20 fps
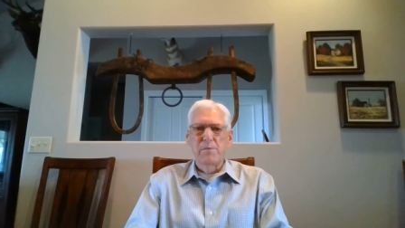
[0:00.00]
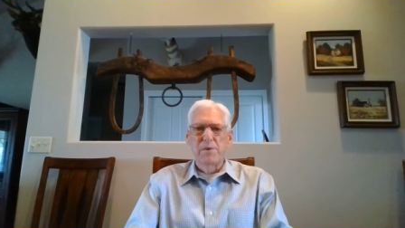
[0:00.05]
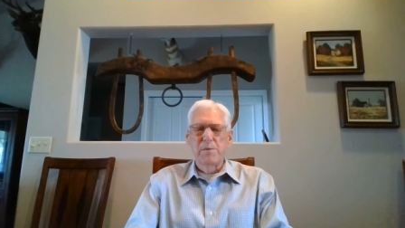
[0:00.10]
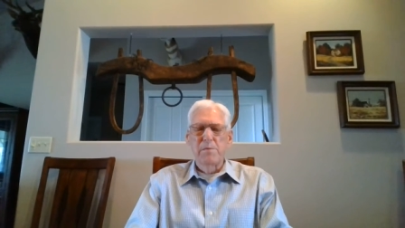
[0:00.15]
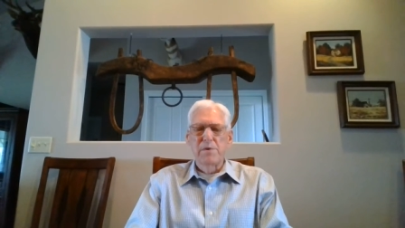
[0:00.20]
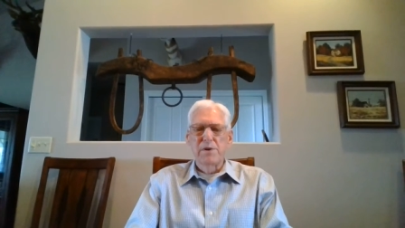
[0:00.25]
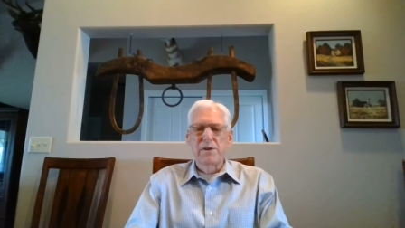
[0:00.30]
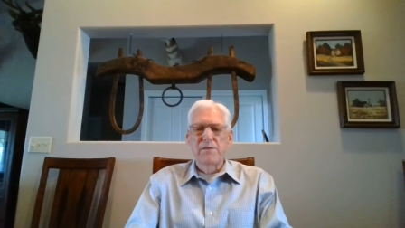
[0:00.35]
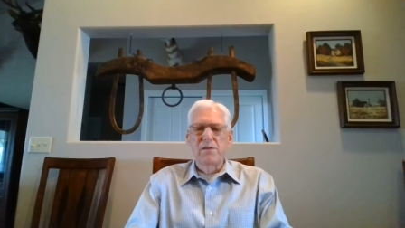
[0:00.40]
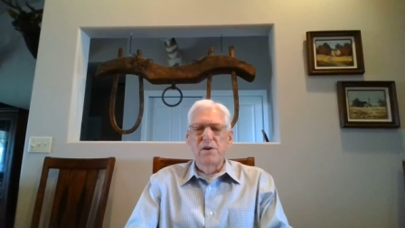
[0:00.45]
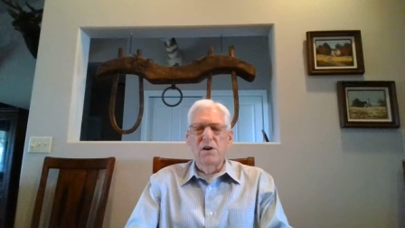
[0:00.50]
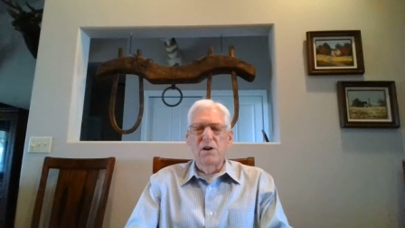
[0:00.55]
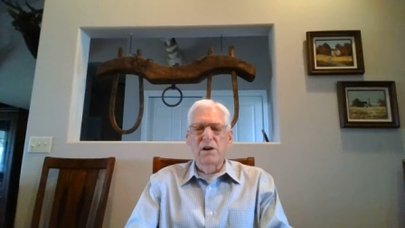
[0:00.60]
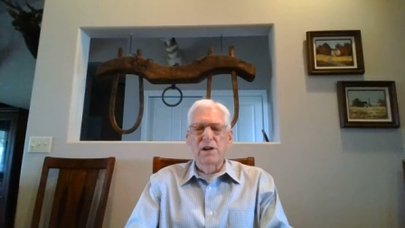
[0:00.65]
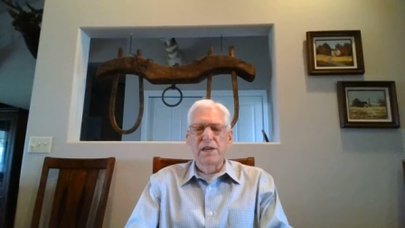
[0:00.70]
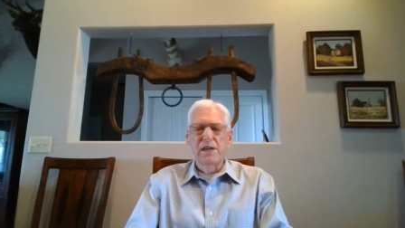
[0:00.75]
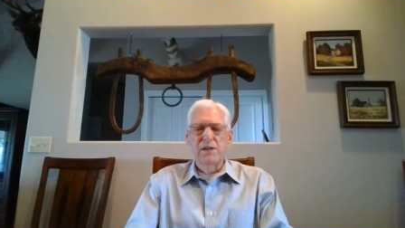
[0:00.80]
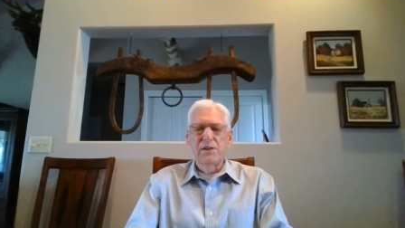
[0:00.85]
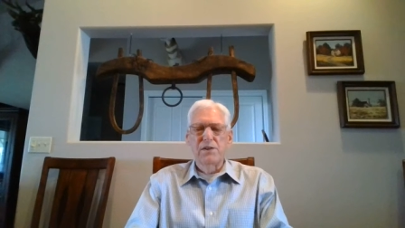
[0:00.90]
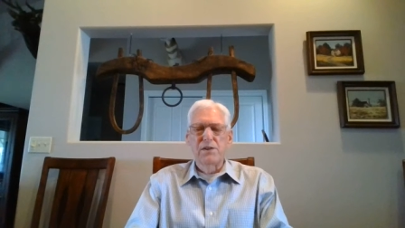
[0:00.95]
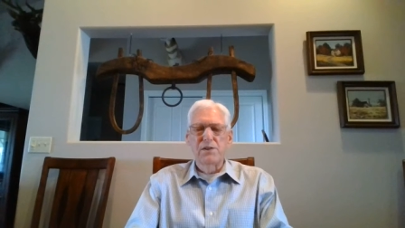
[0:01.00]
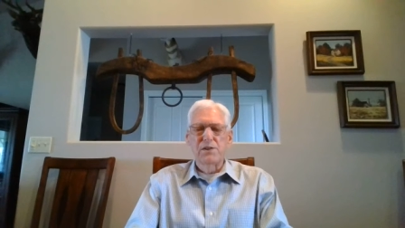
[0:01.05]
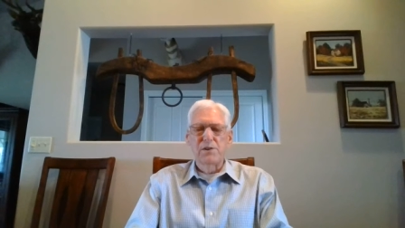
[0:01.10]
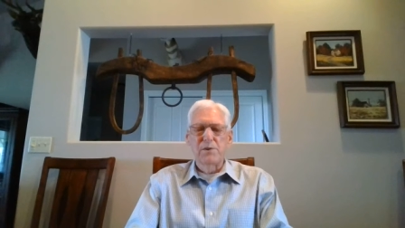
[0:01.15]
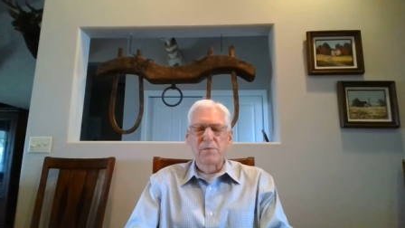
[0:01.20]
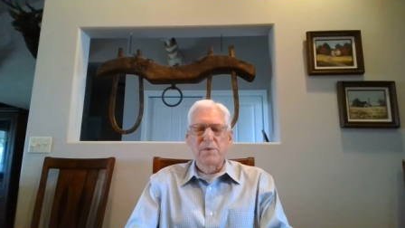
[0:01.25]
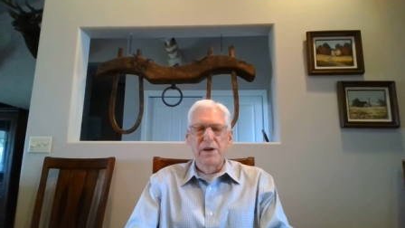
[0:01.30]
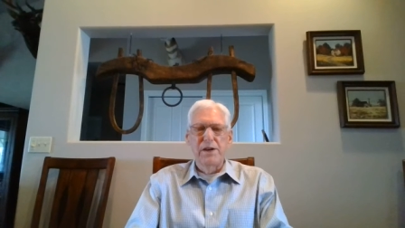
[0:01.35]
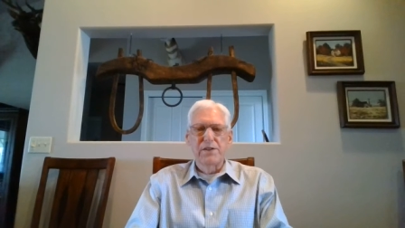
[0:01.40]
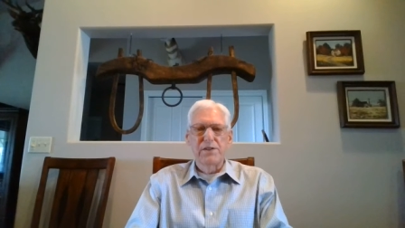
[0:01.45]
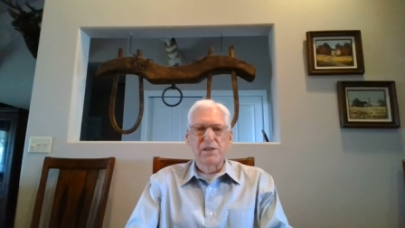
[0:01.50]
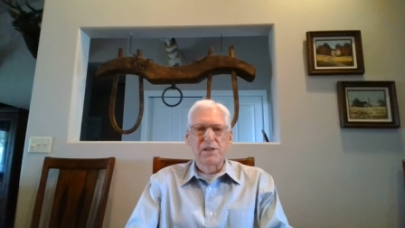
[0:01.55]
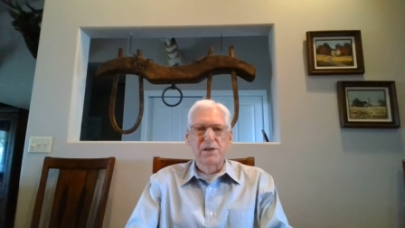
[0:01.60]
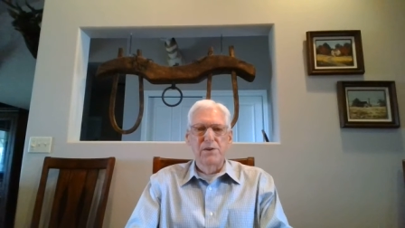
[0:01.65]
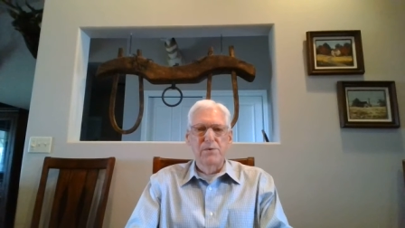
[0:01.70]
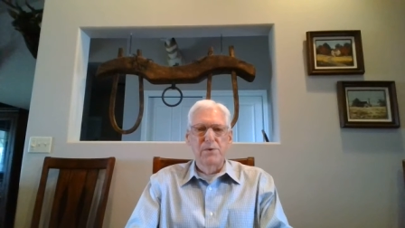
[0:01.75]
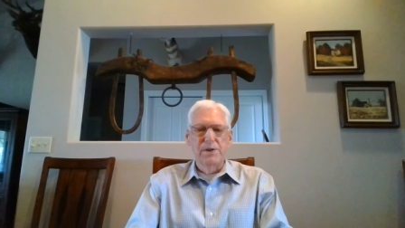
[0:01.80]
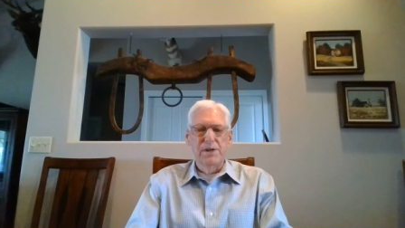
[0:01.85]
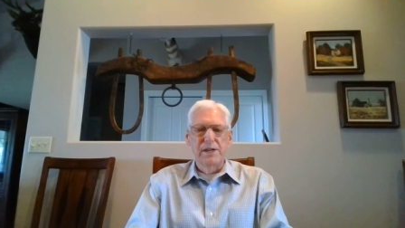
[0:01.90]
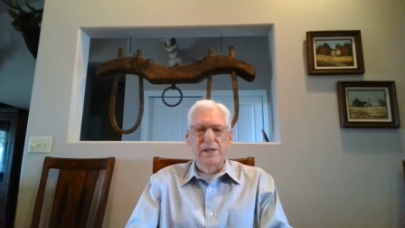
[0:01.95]
people of all ages are passing
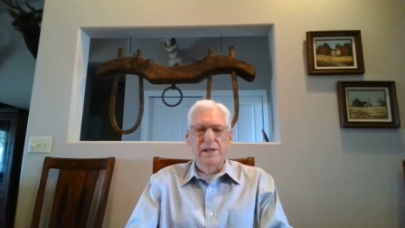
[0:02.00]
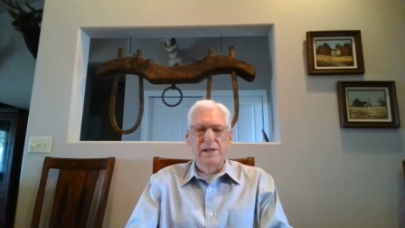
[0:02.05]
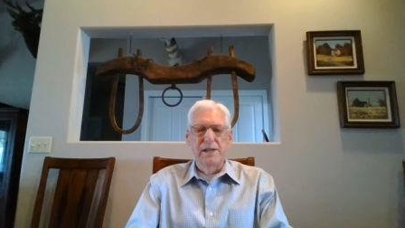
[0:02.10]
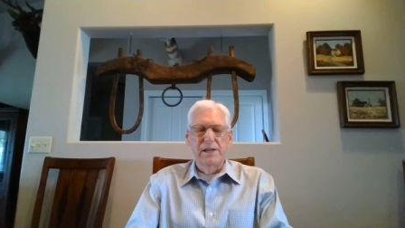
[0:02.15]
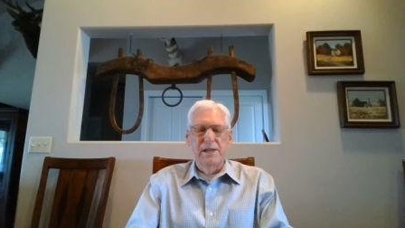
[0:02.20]
away.